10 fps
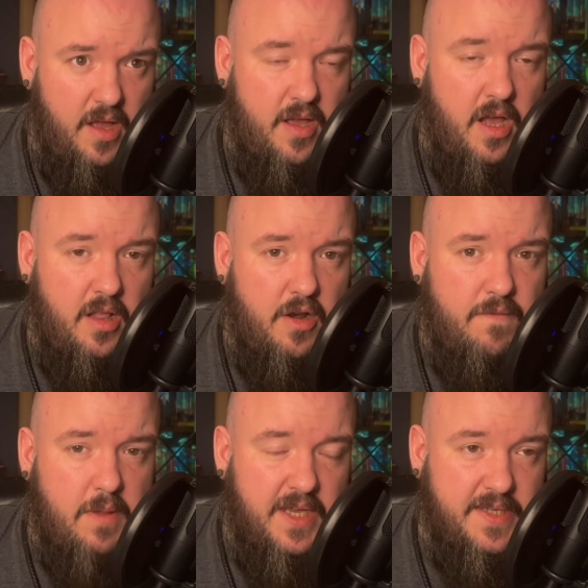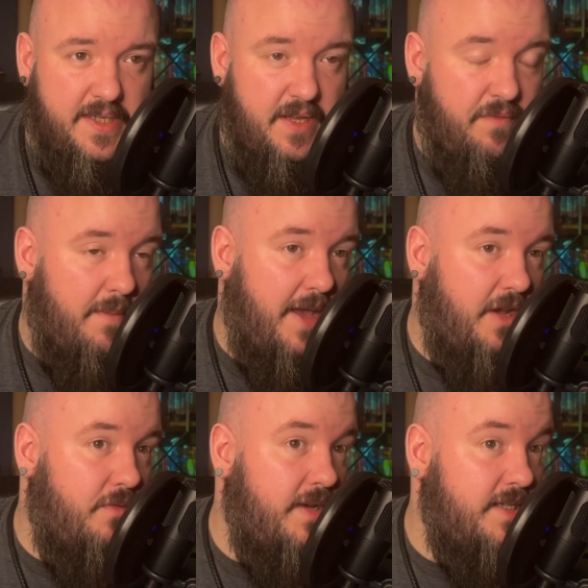a lot of places have
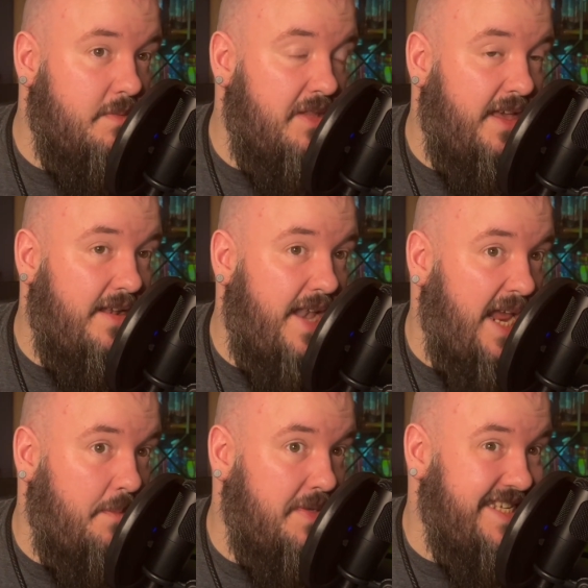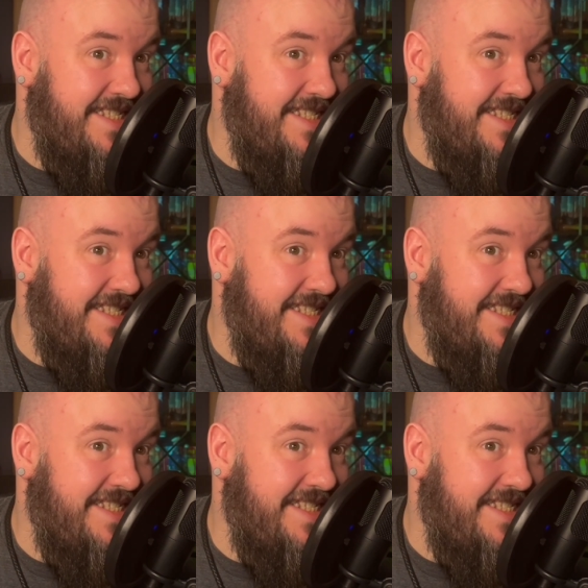remained reasonably unnamed.